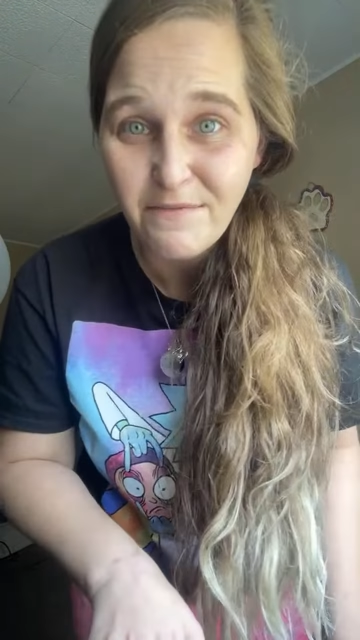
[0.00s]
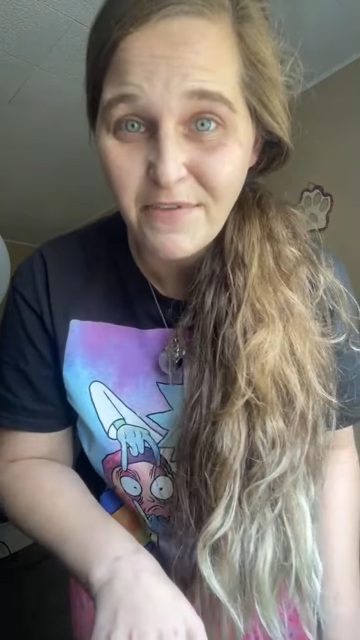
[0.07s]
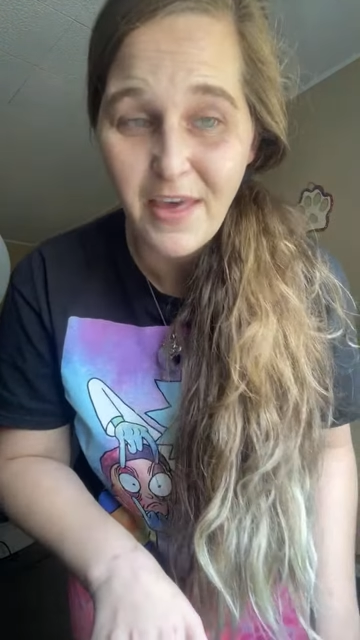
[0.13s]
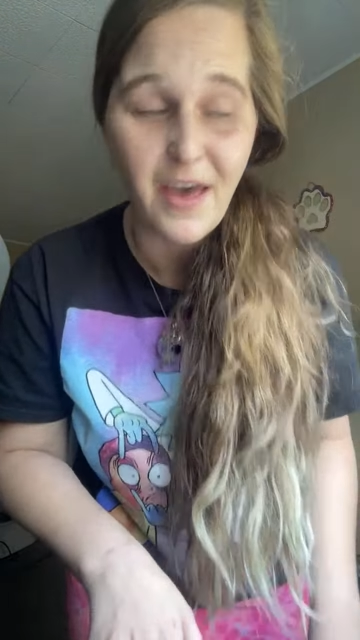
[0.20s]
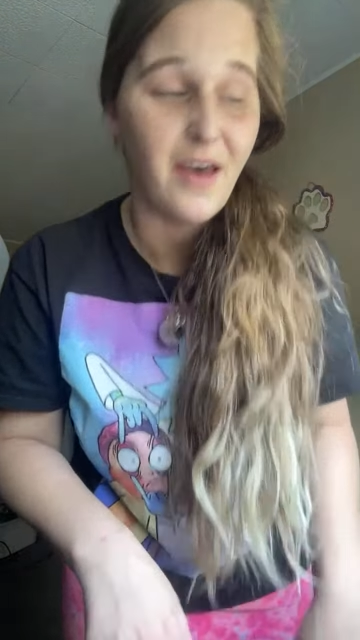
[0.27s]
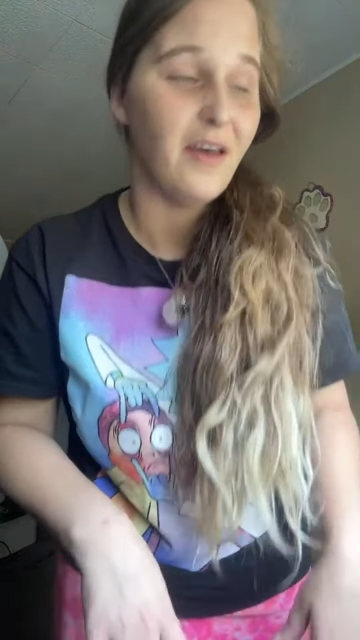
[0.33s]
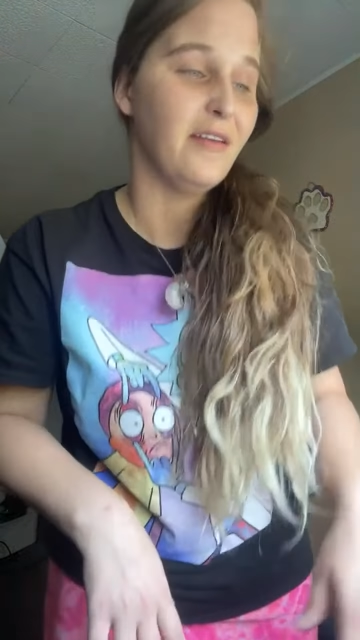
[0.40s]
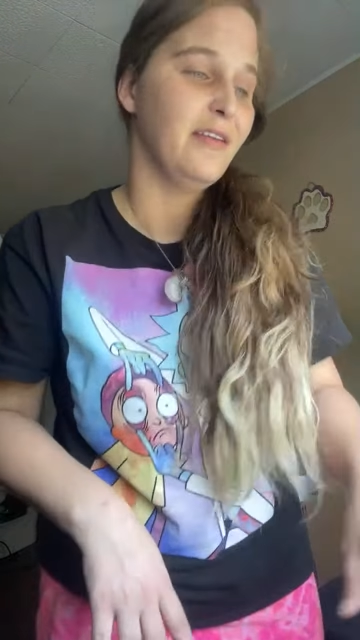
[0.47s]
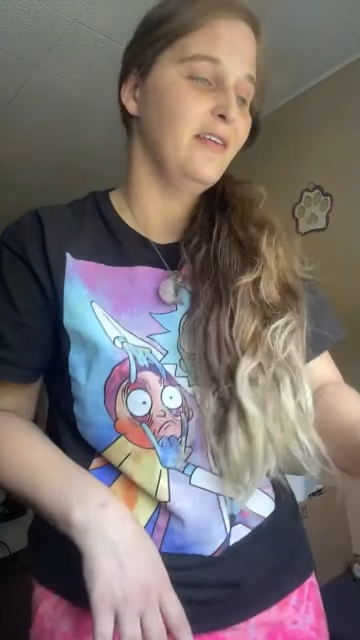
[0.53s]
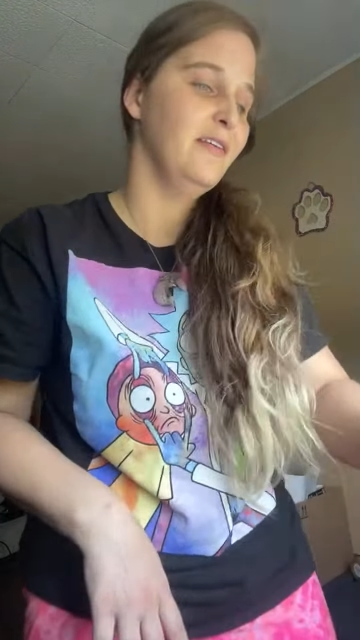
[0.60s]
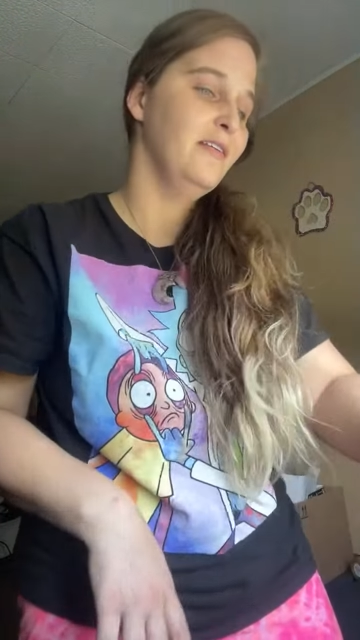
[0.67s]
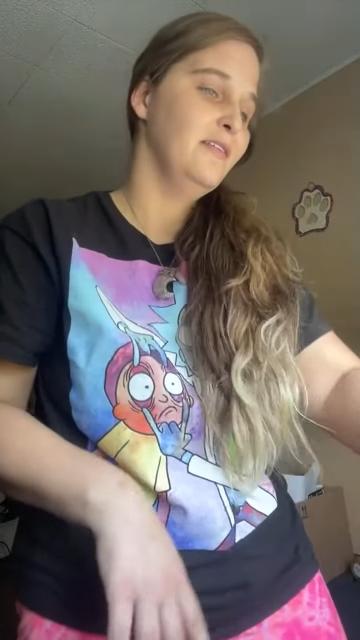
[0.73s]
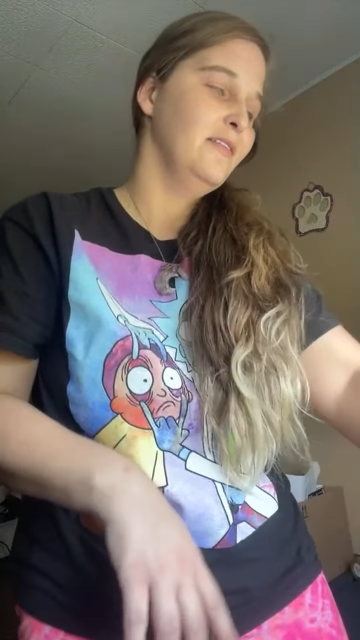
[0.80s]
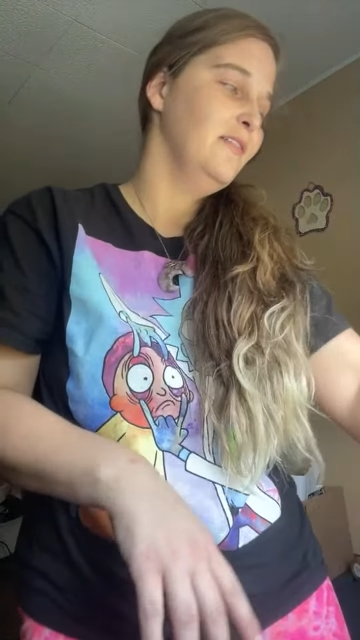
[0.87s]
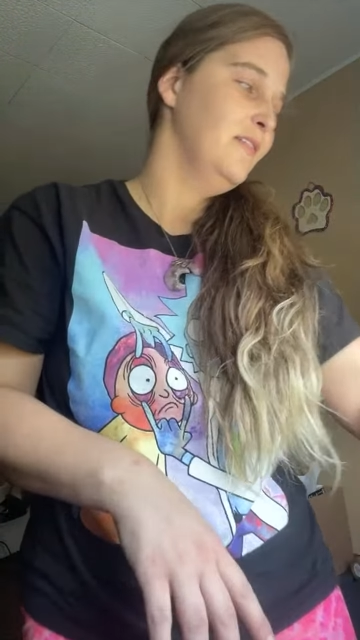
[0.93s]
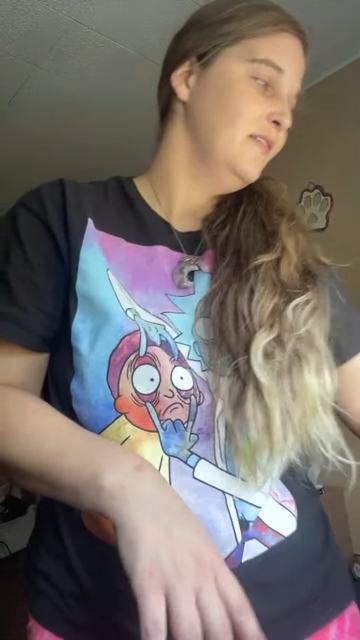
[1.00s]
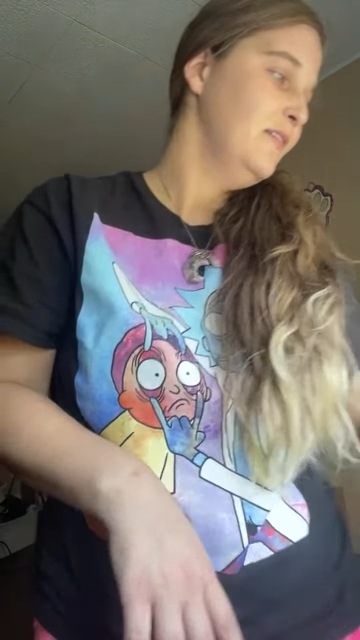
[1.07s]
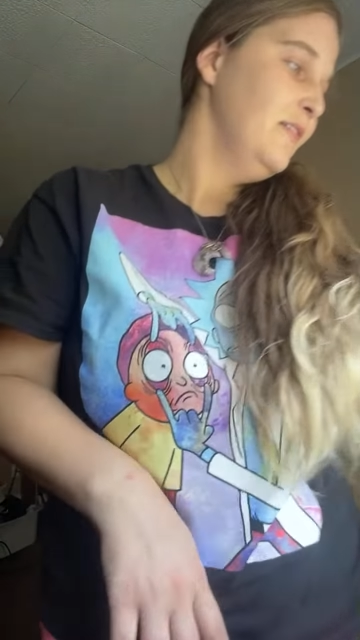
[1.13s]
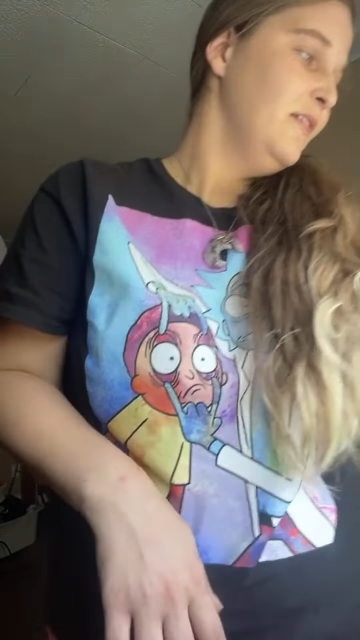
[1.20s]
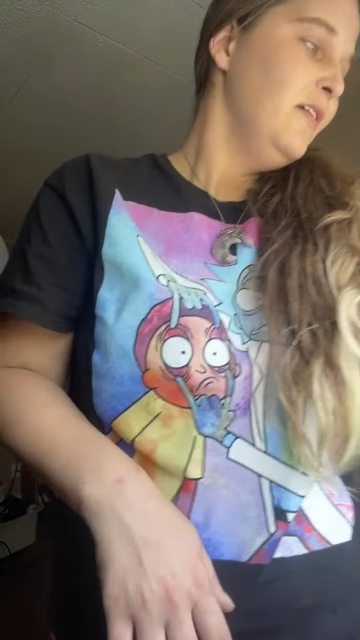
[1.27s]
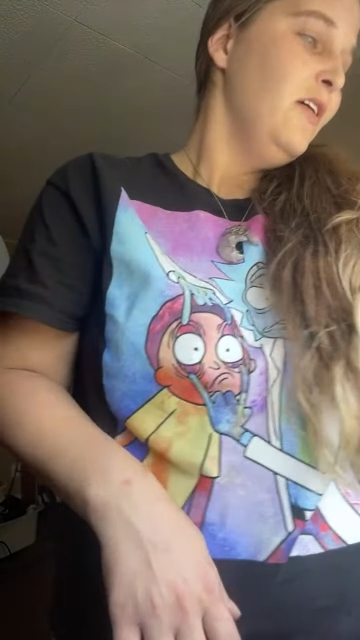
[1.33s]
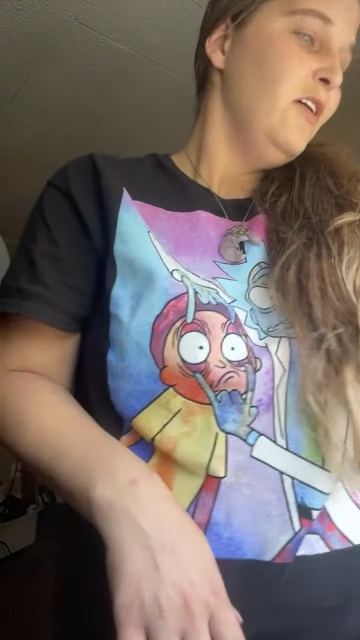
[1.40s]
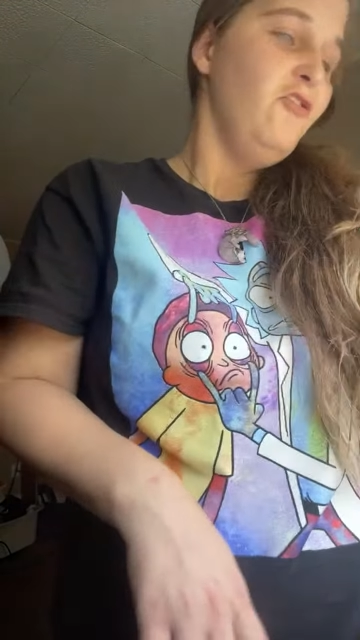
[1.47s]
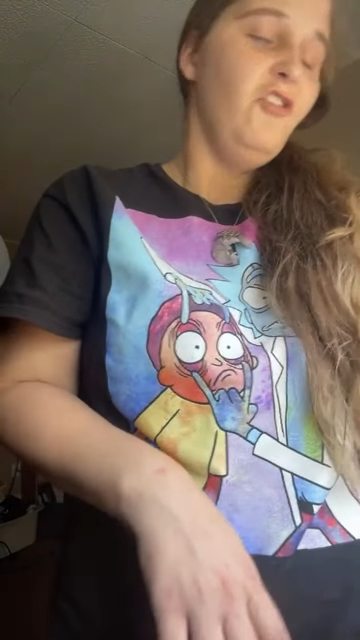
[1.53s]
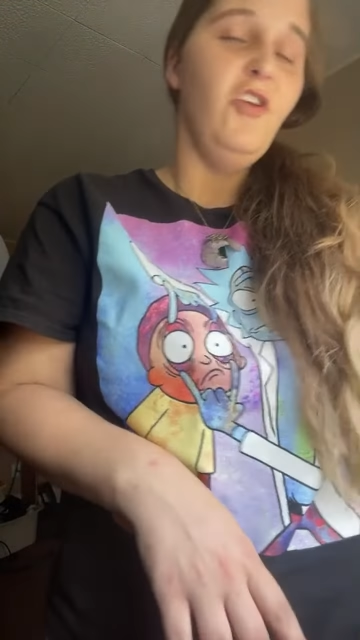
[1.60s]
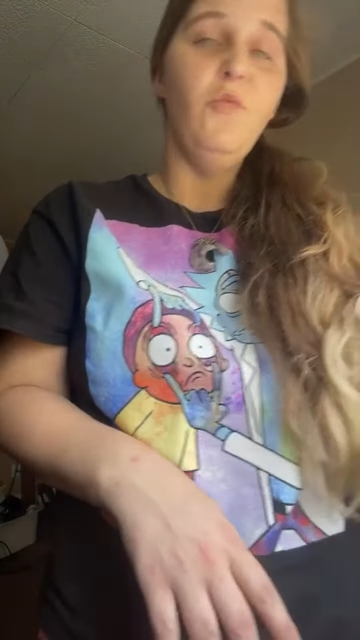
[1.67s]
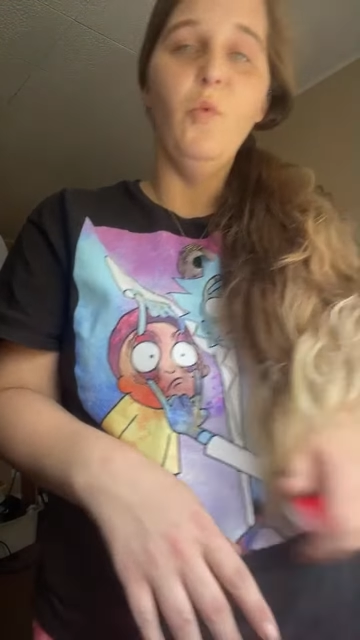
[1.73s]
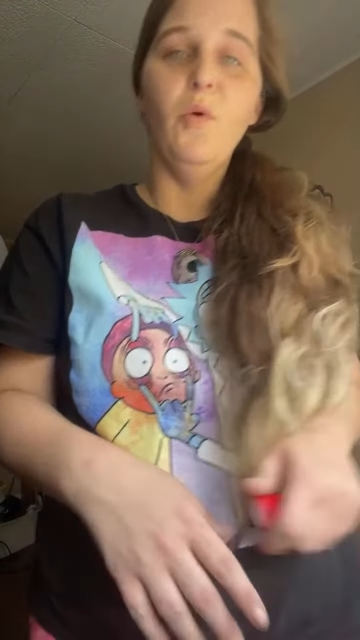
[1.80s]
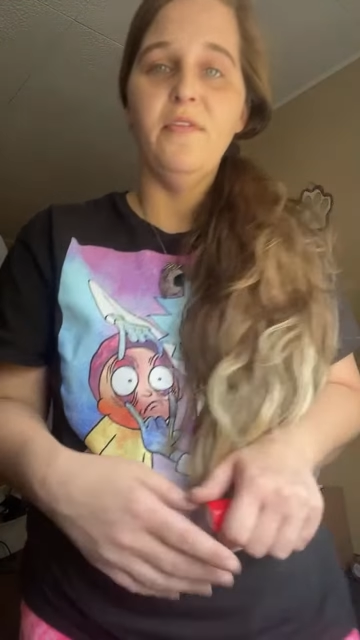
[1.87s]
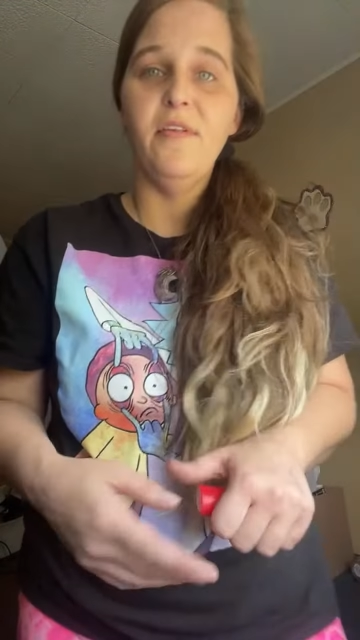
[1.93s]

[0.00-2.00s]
that. She wants